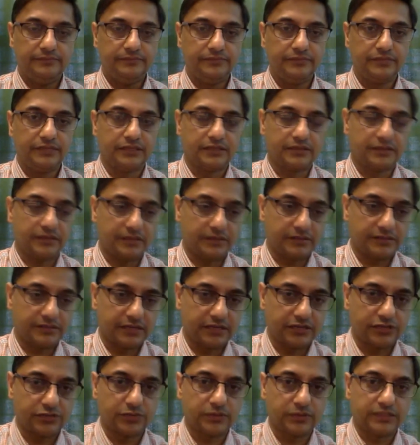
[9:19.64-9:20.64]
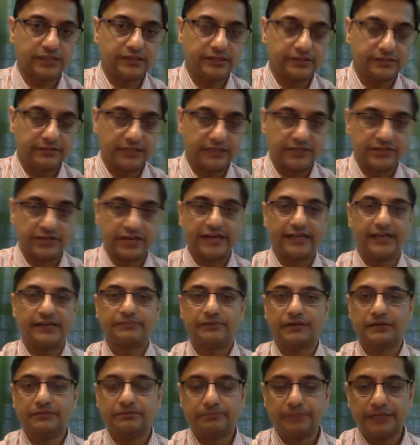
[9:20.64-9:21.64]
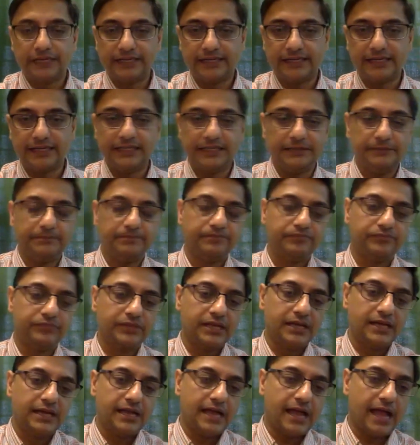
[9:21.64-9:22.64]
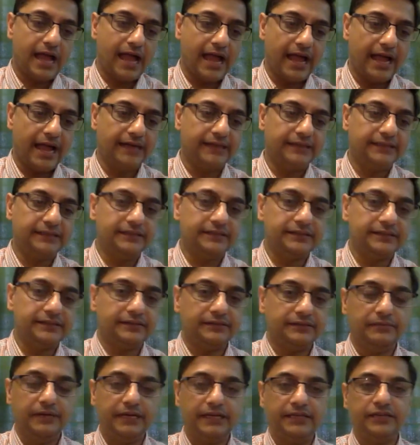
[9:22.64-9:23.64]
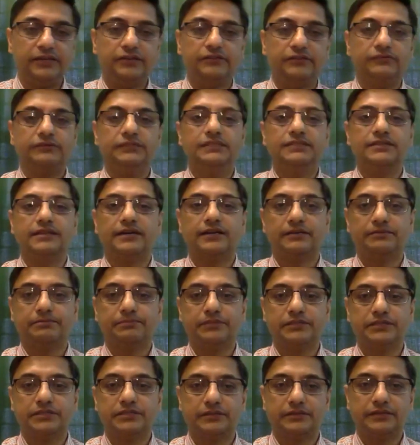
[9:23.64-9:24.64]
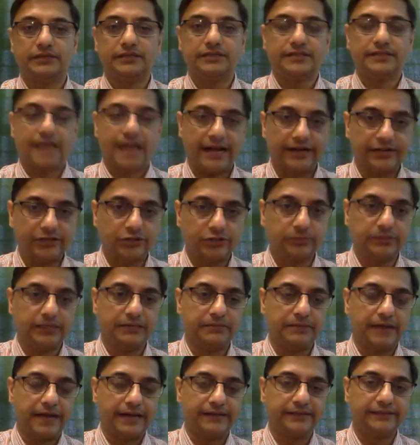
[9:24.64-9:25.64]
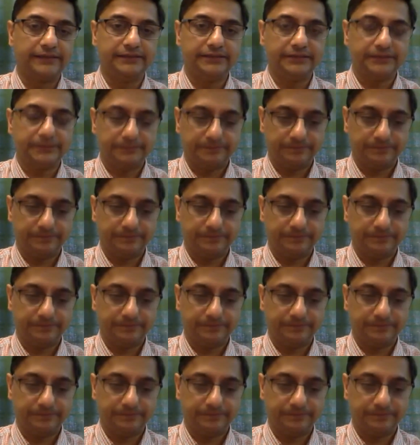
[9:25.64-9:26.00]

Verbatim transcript: The Saraswati River dried up completely, and many of these Harappan cities had to be abandoned.